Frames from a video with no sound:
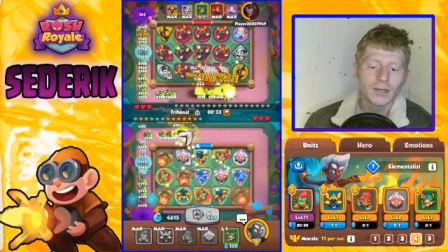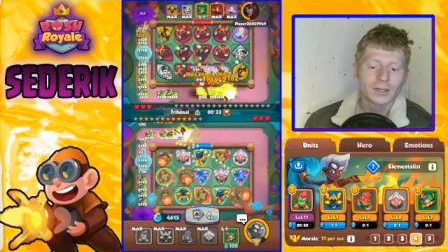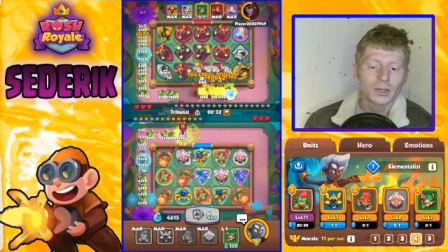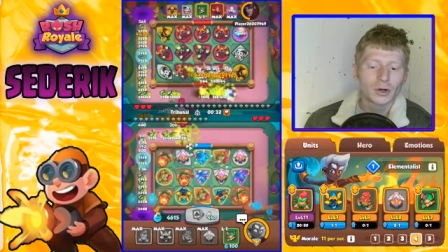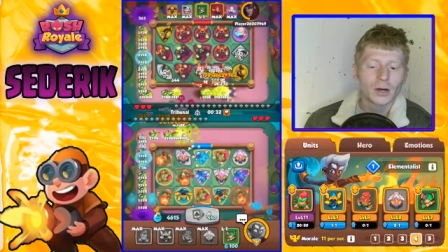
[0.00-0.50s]

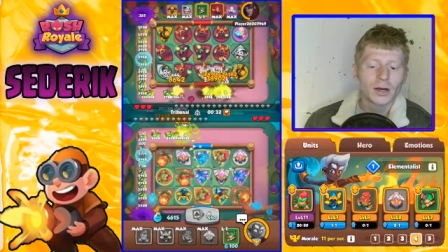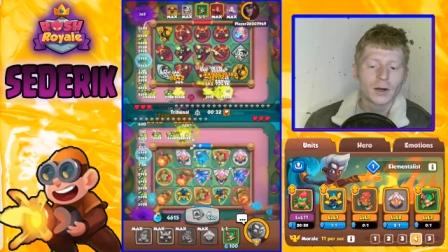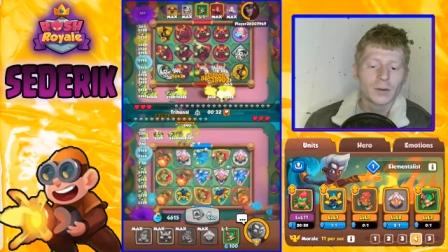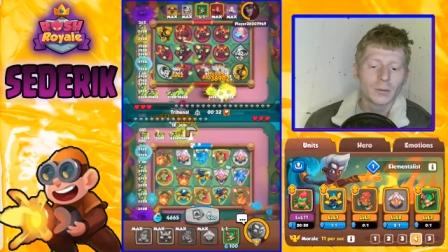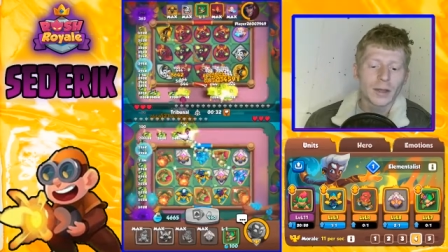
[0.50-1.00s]
struggling a
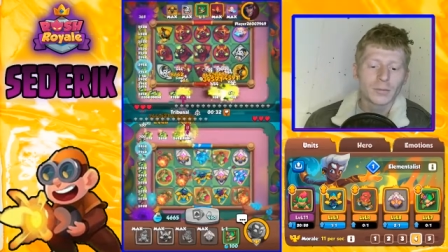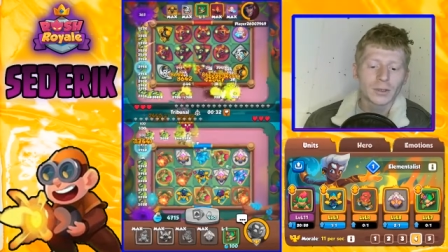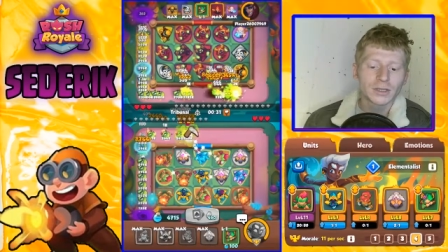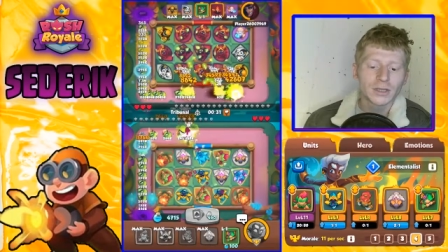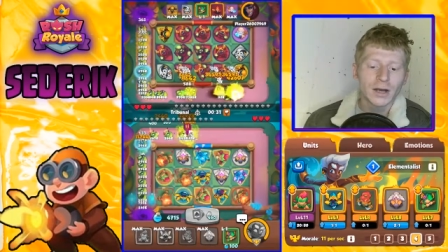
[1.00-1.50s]
little bit with them
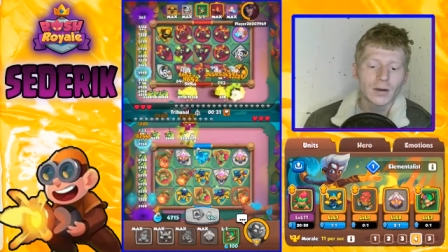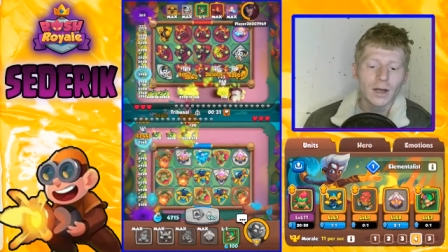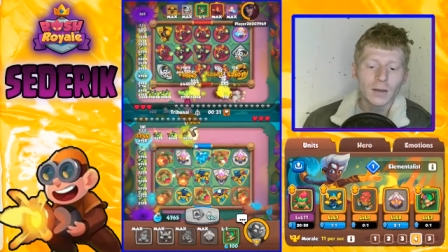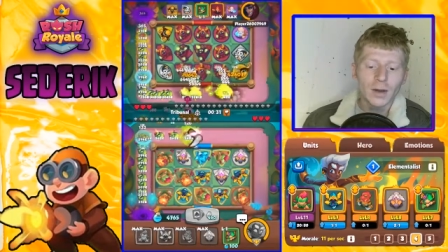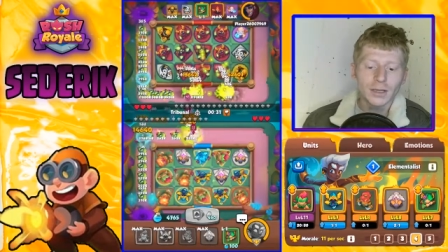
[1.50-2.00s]
bosses now,
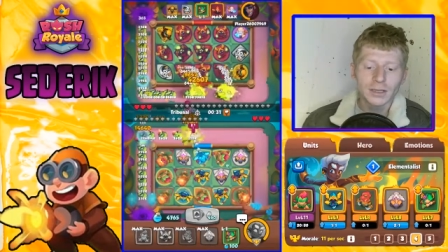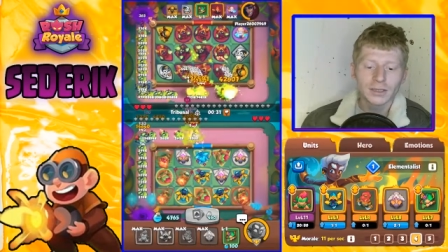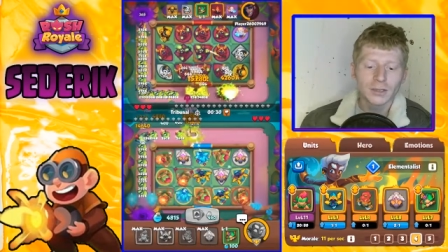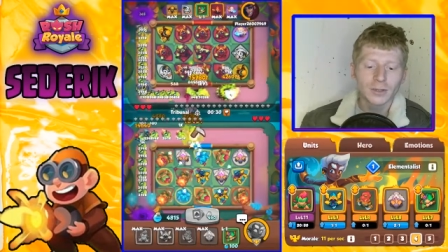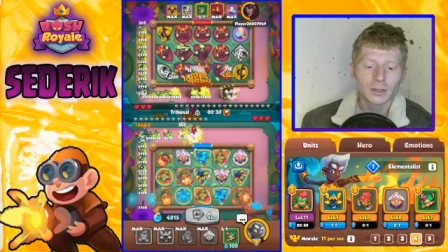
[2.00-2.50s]
but as you can
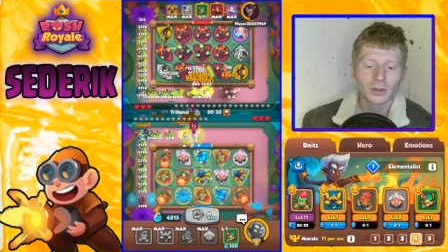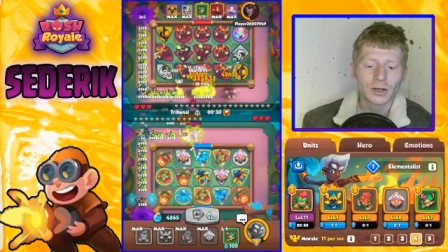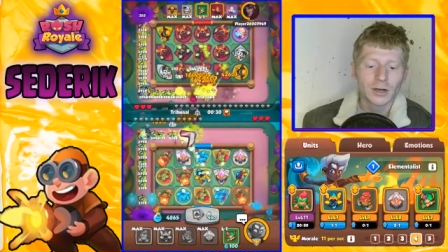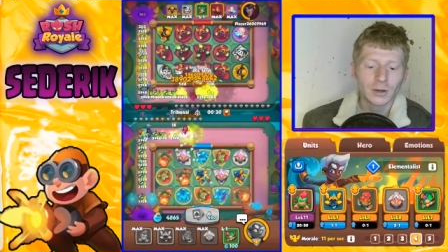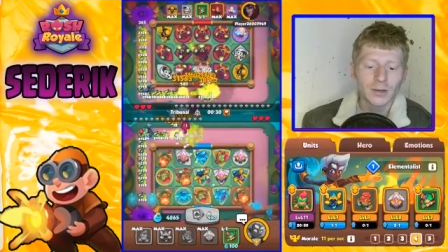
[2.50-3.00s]
see, we're struggling
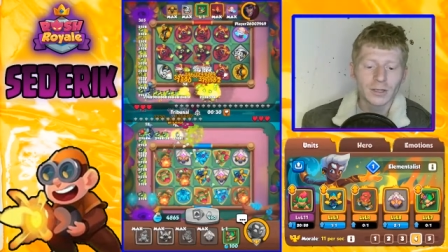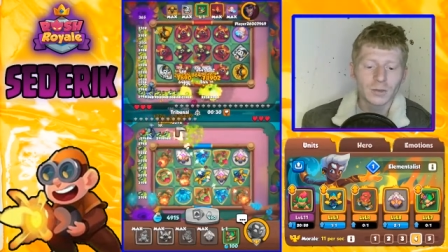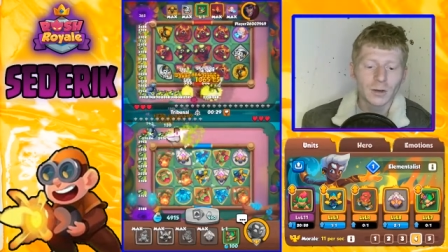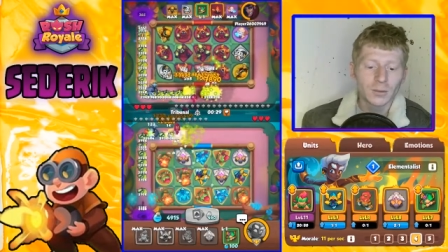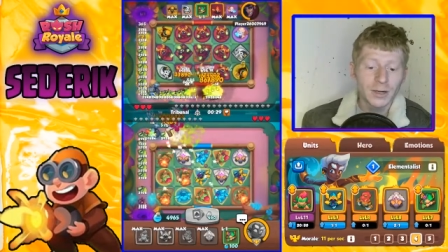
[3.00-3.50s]
a little bit as
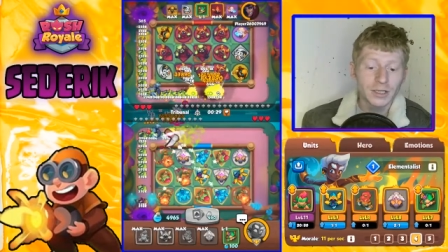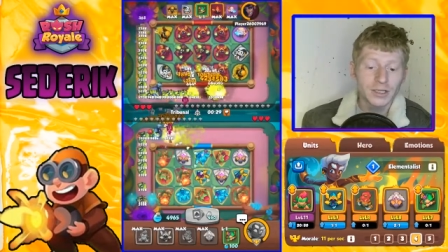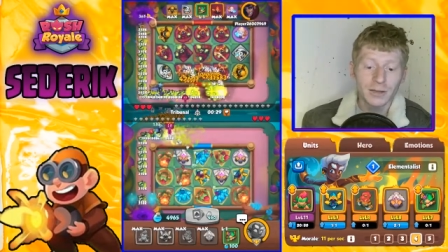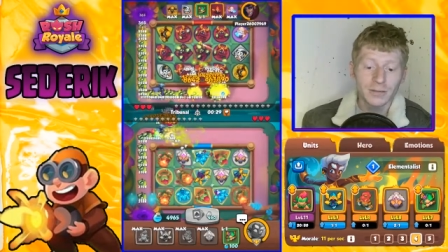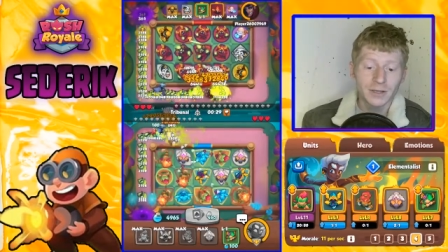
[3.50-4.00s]
well. We're managing
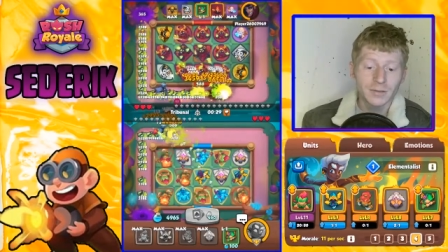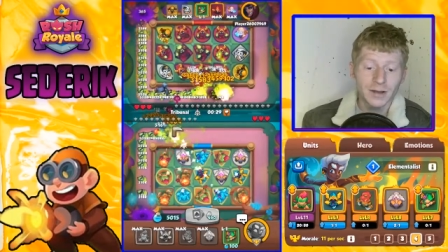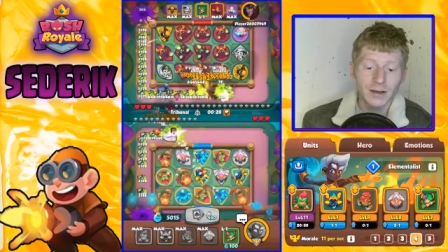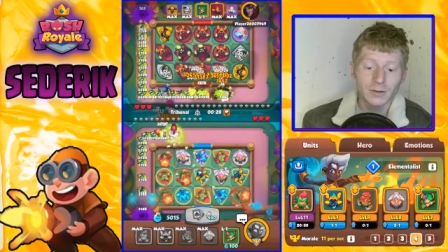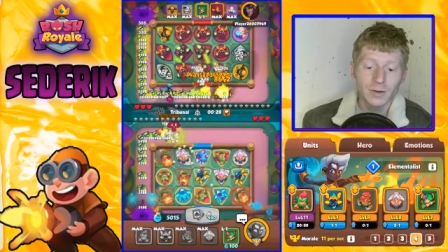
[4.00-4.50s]
to keep things back
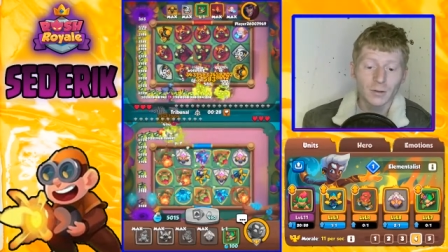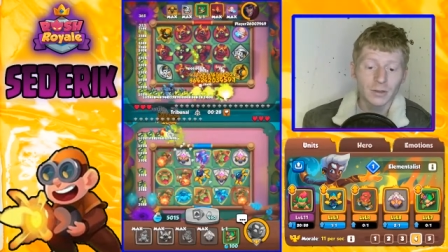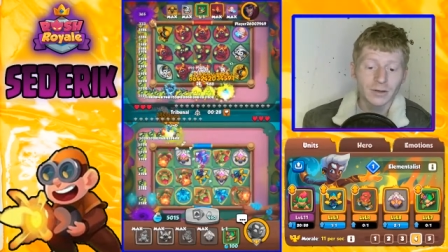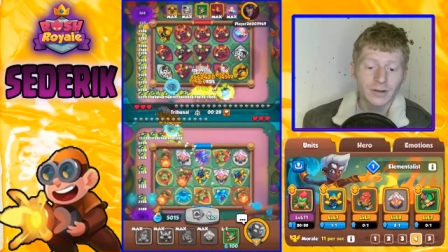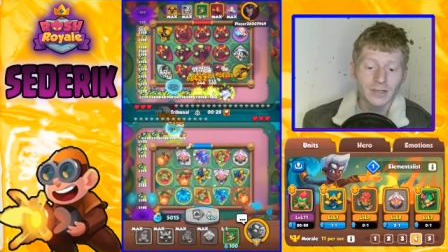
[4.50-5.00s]
there as well.
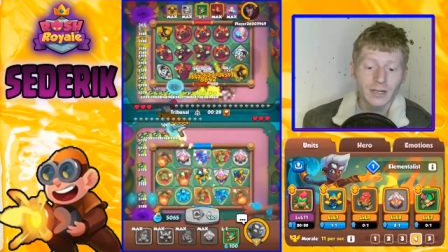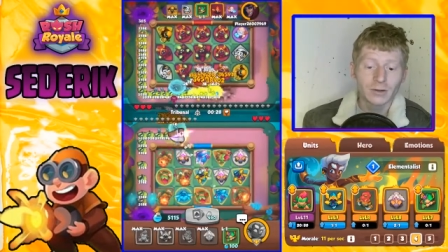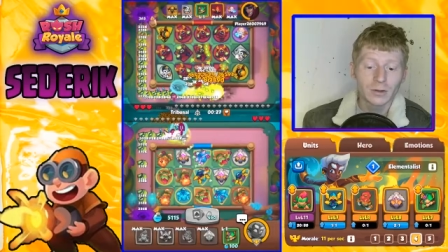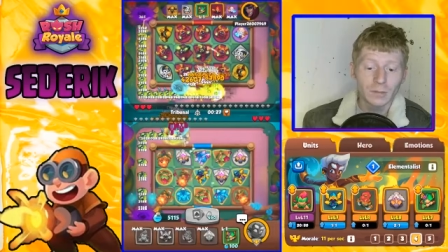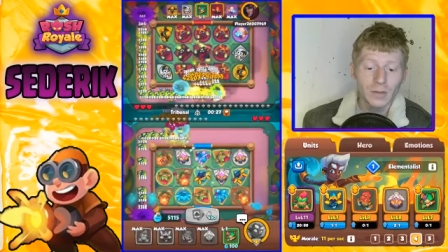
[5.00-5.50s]
Once our skill
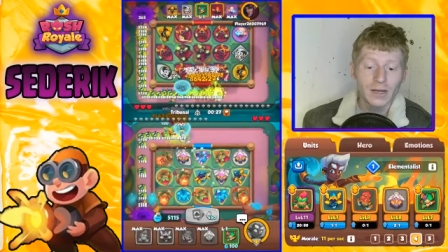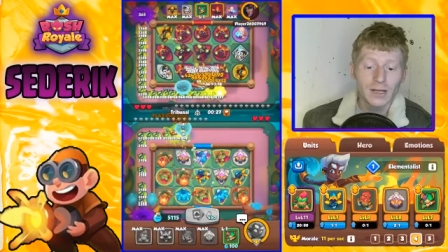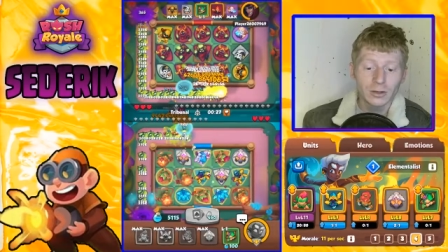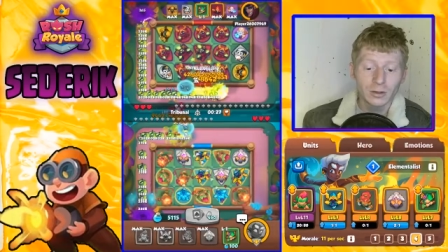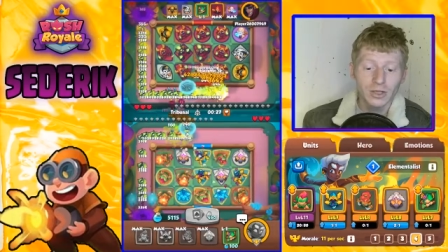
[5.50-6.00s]

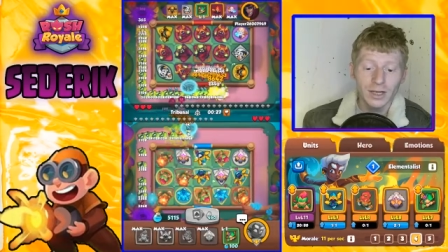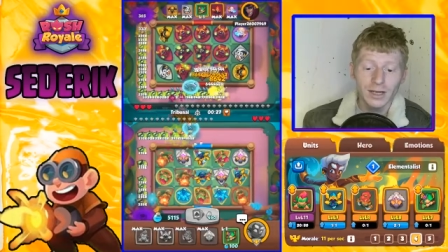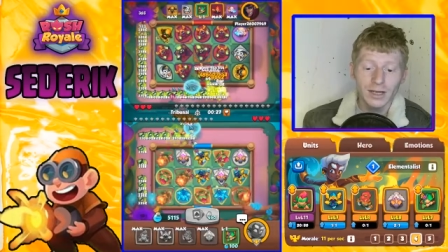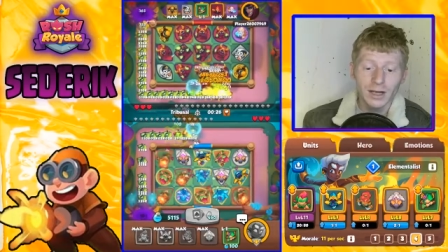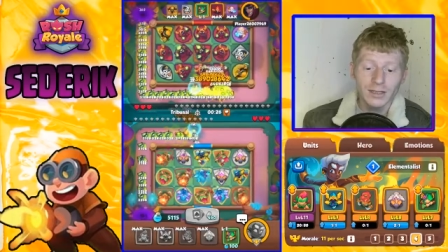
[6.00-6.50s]
ability does kick
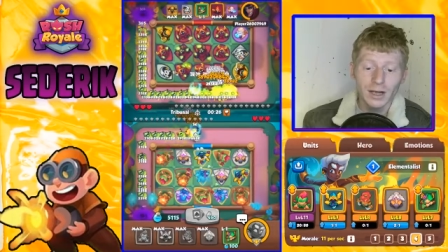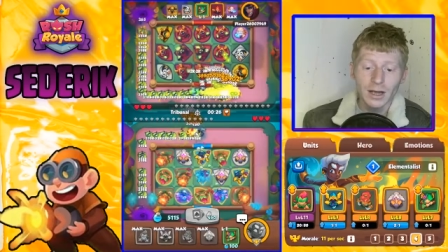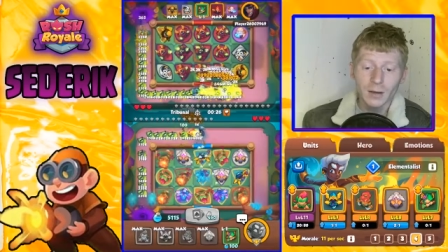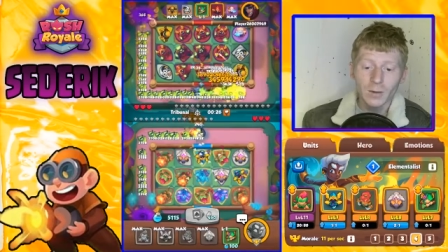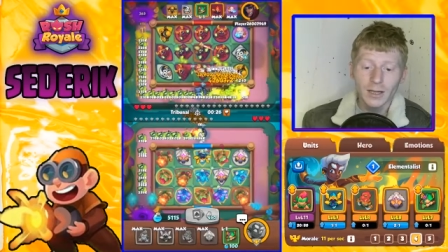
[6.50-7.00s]
in, guys,
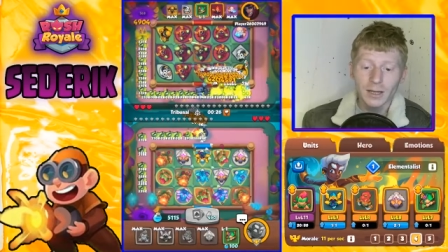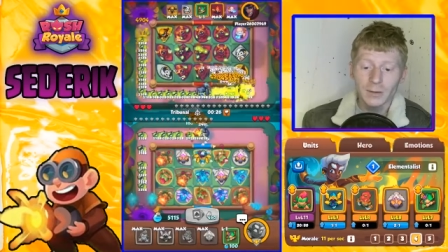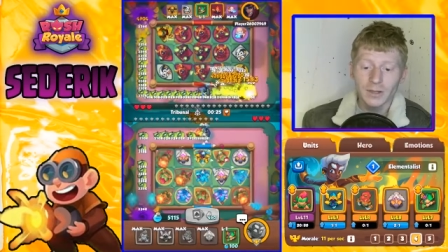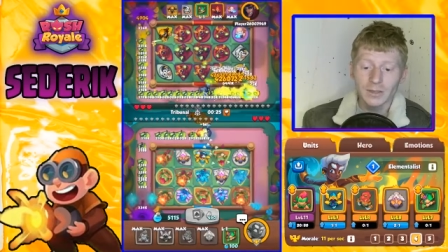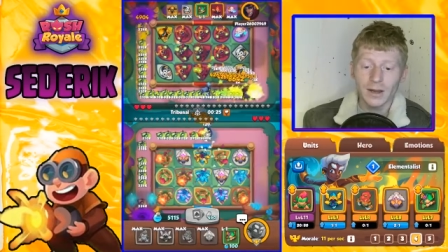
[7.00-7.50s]
we keep
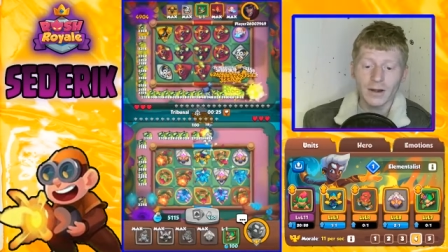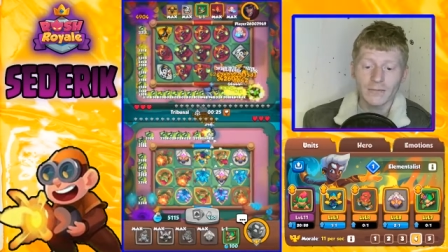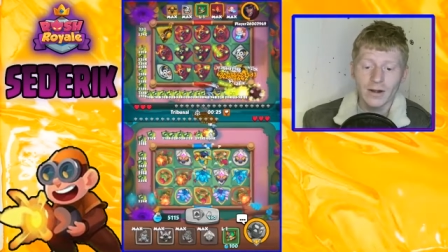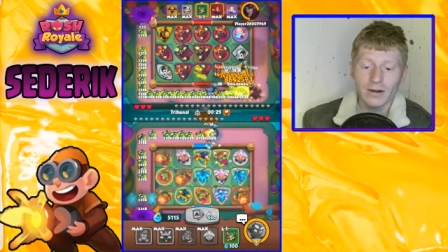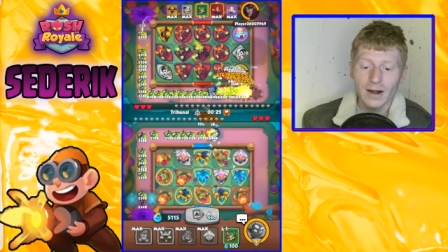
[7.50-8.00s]
things back
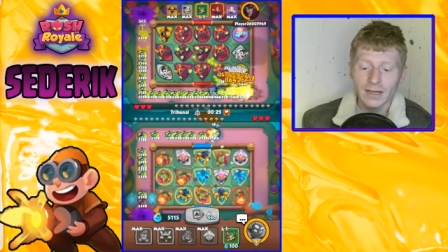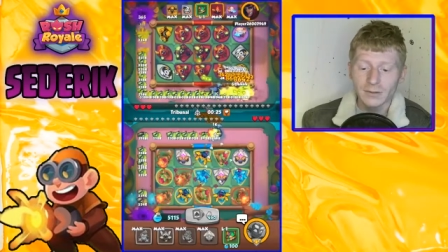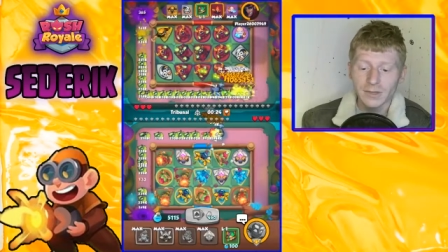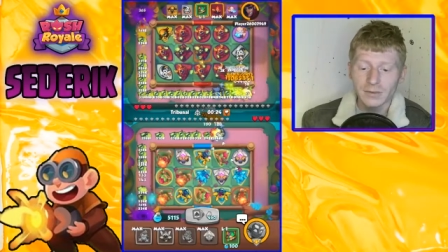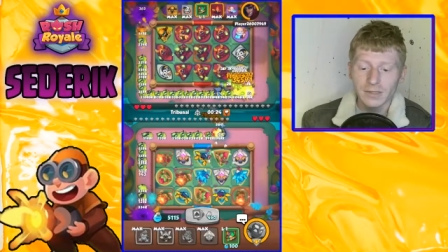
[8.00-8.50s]
very nicely.
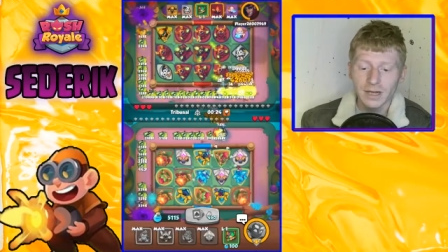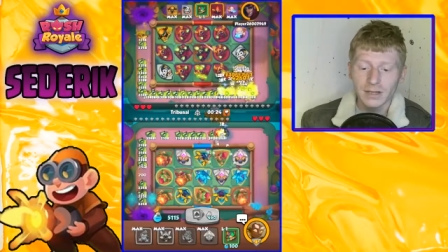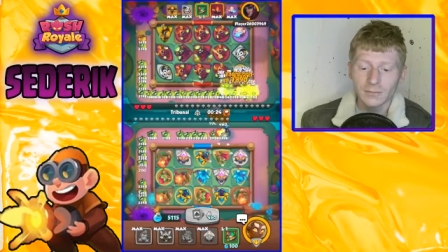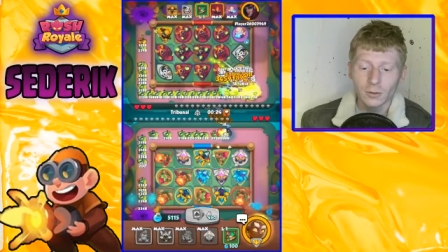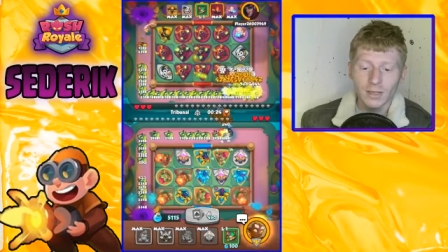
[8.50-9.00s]
We need to be taking
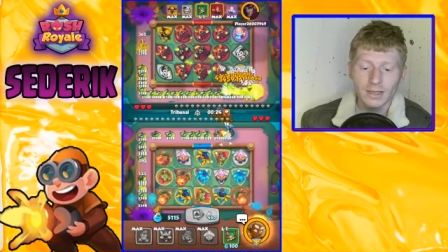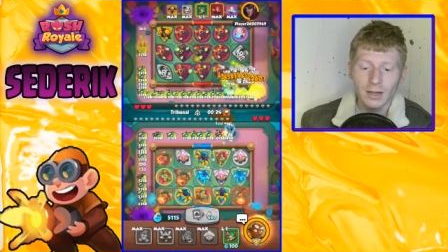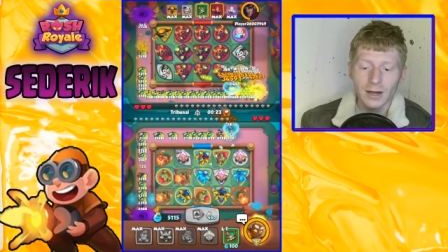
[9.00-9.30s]
this Vortex out.